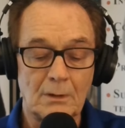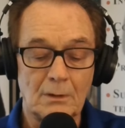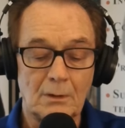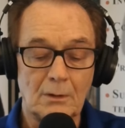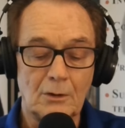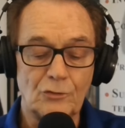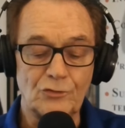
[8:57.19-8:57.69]

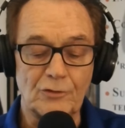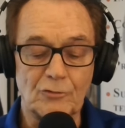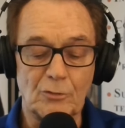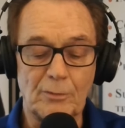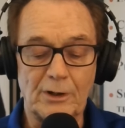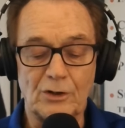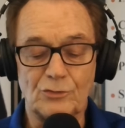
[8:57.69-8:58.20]
Several
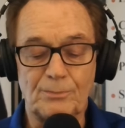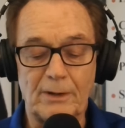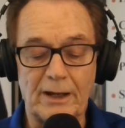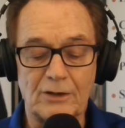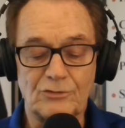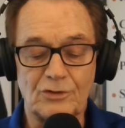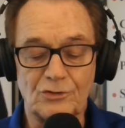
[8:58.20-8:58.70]
minutes passed
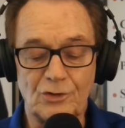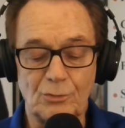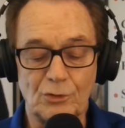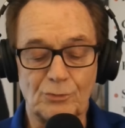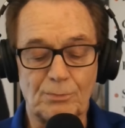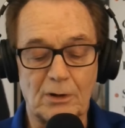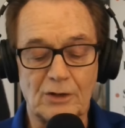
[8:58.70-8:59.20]
as he was
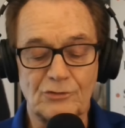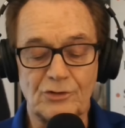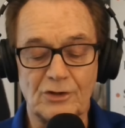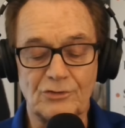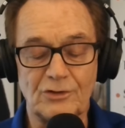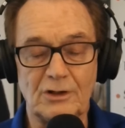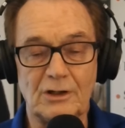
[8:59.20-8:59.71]

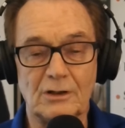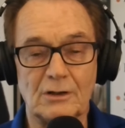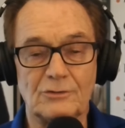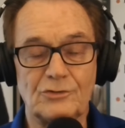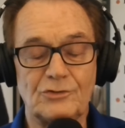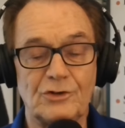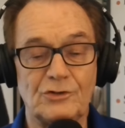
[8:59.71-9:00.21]
processing his
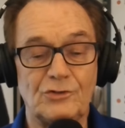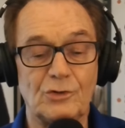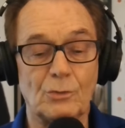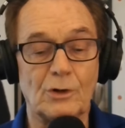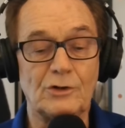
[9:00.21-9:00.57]
situation.